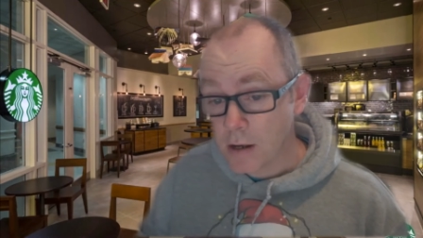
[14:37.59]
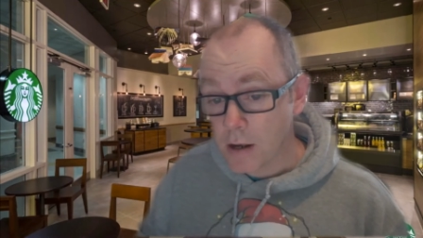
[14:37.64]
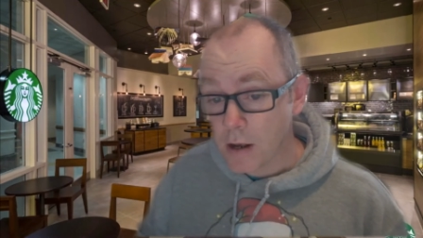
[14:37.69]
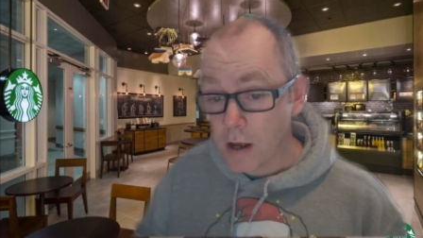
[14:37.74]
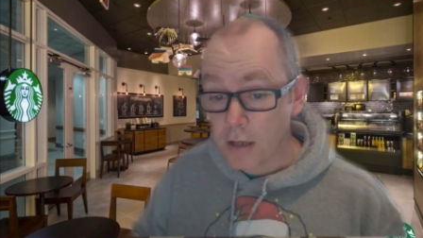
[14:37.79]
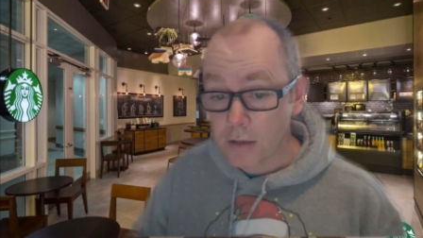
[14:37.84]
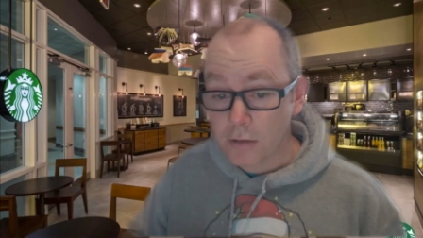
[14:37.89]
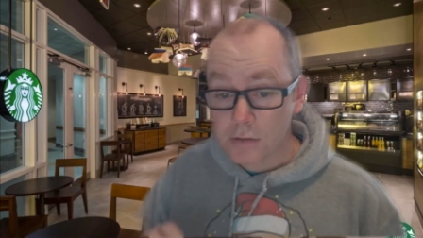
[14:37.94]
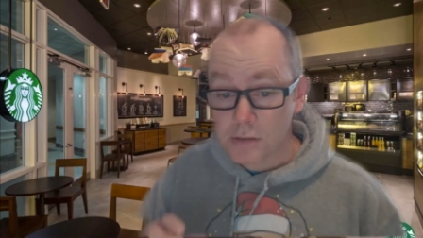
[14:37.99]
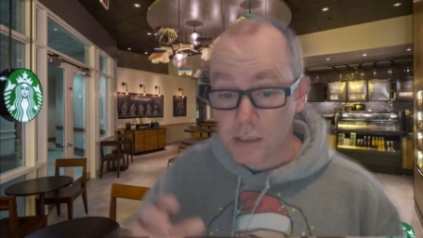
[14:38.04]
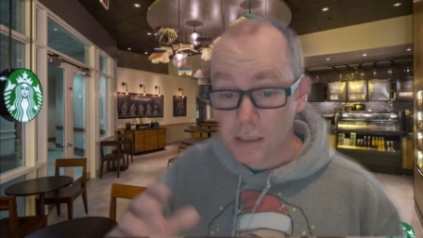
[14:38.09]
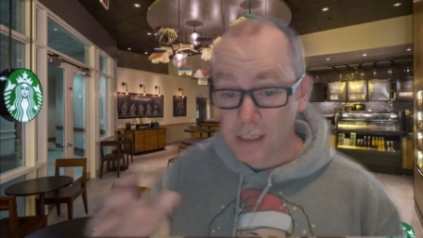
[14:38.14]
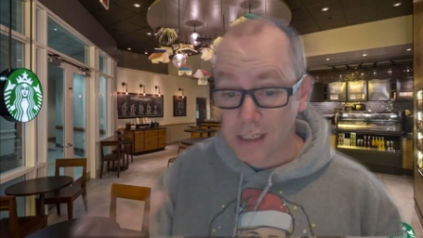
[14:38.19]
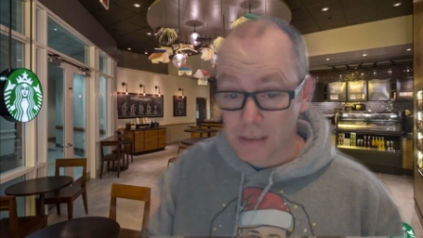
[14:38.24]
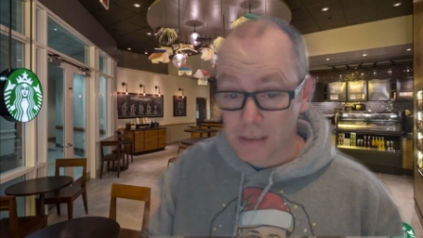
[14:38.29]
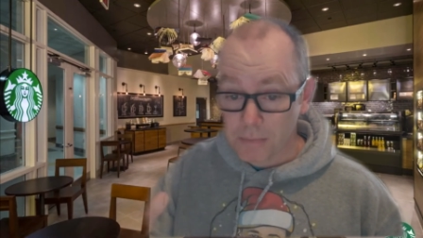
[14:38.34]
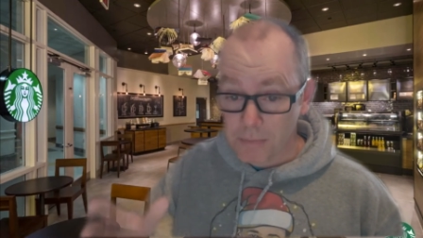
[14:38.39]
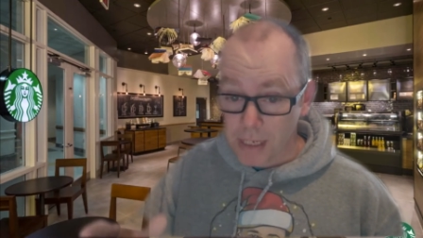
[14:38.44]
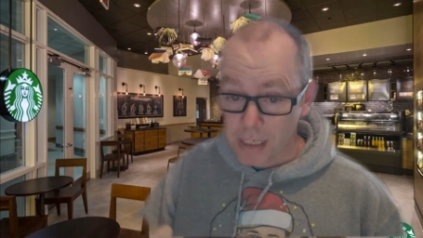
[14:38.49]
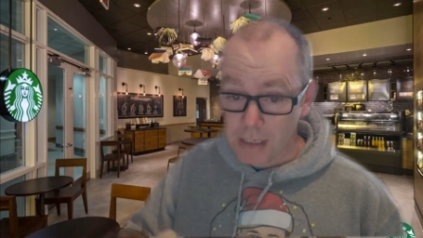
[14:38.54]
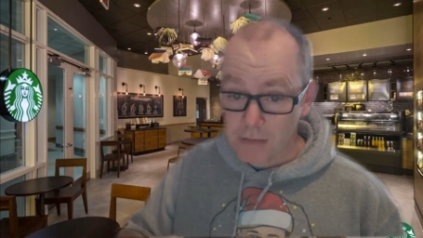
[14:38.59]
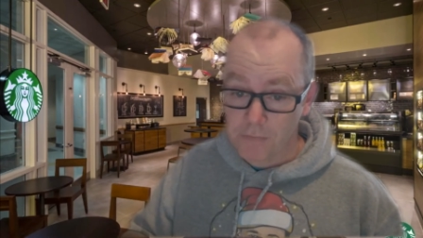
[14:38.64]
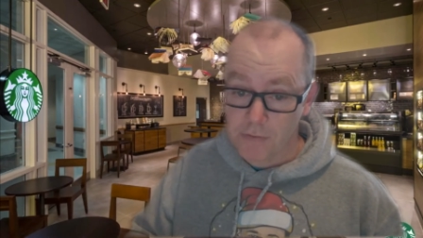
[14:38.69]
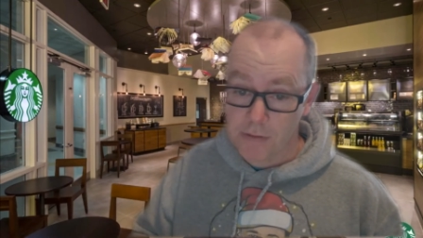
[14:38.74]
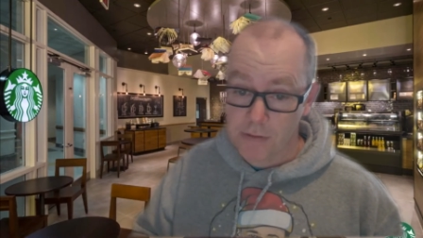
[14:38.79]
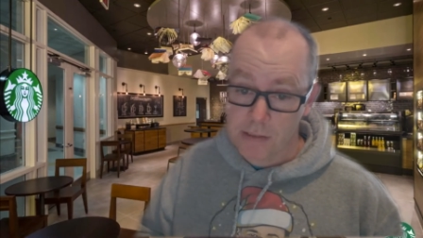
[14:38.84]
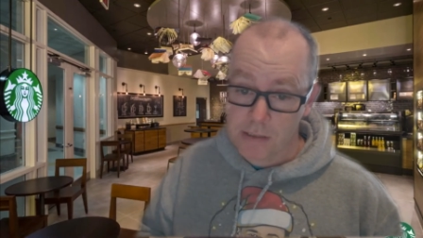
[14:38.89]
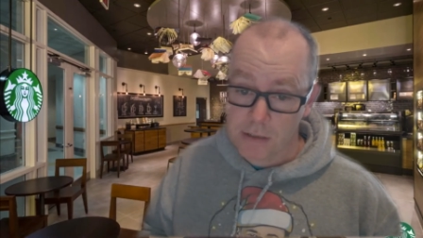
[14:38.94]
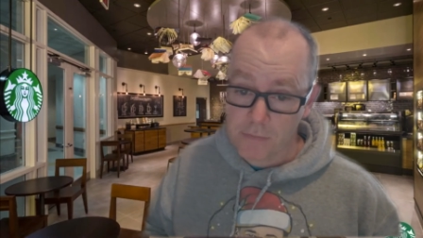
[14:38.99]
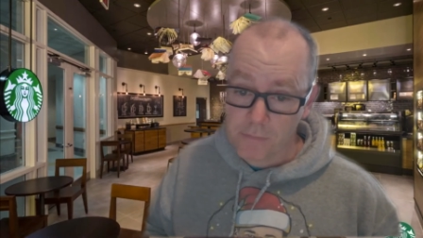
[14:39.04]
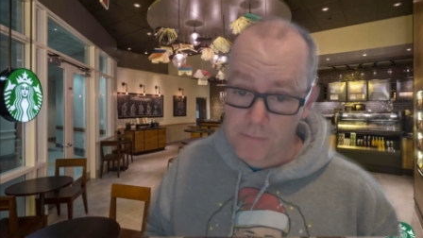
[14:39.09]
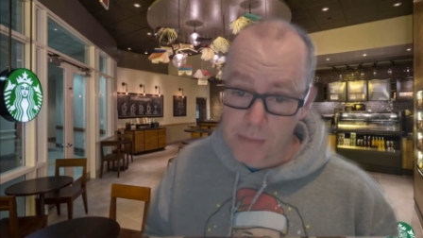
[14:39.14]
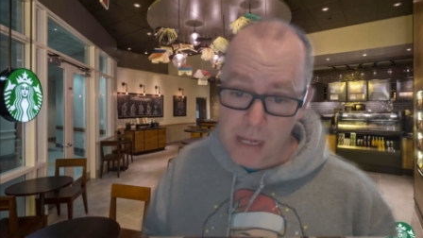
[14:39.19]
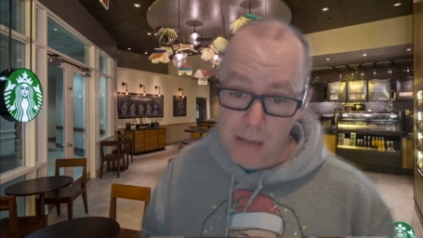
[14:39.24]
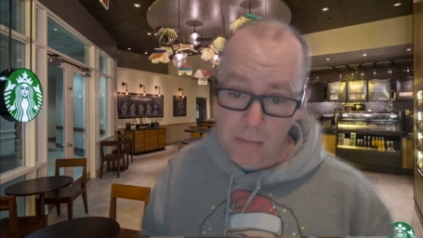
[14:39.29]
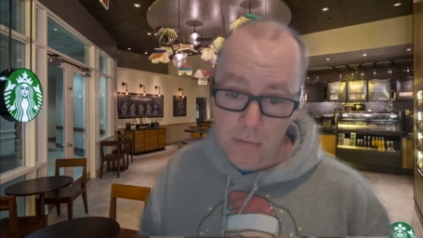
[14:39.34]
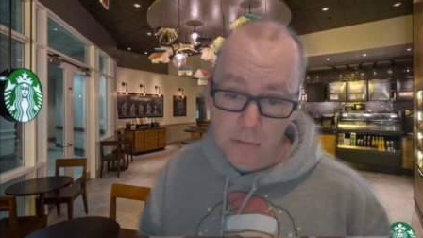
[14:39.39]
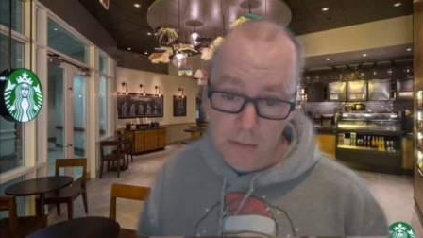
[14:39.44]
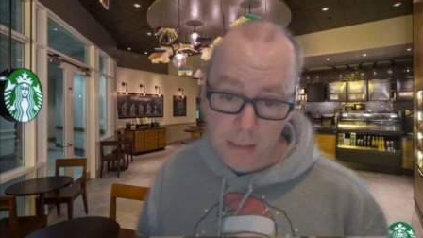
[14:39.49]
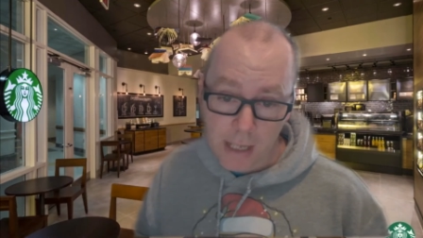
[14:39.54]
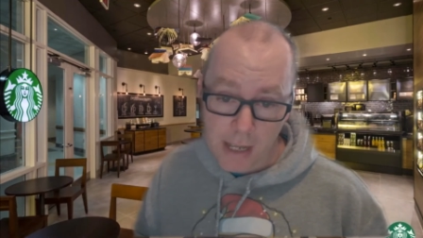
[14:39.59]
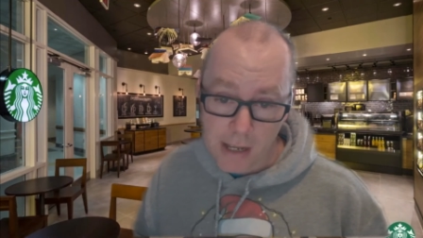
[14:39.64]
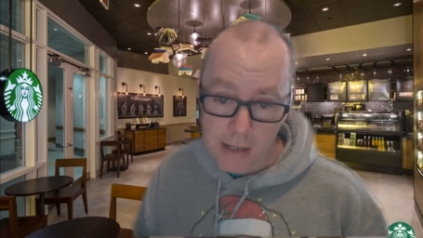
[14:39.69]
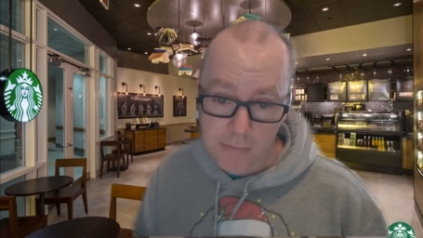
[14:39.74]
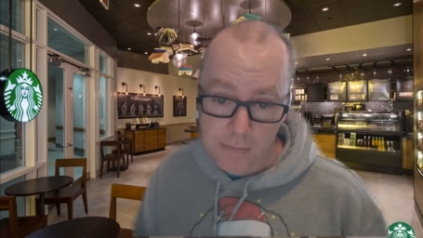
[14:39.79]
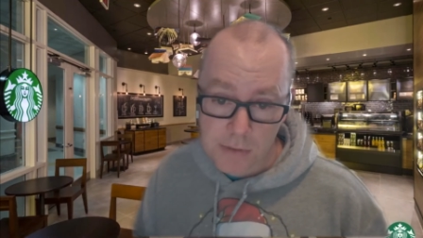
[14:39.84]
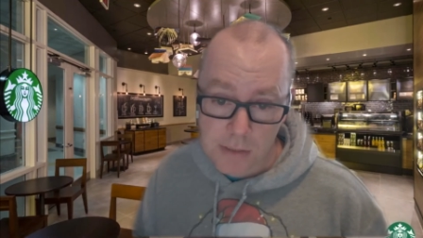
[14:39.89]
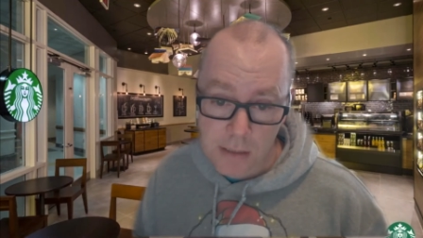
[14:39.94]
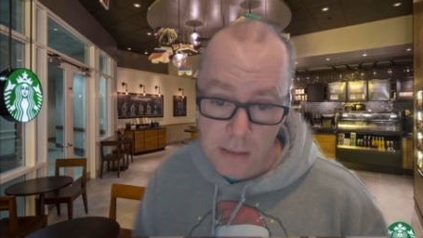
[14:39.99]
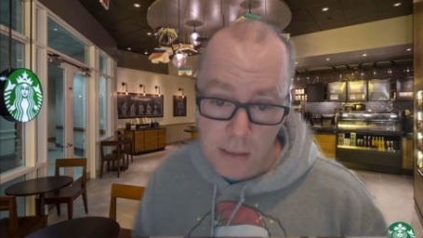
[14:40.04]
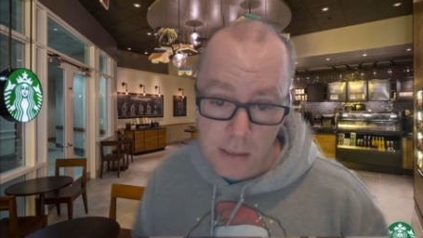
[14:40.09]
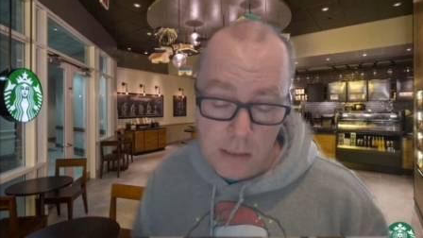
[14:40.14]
I also get the benefits of Babel Labs.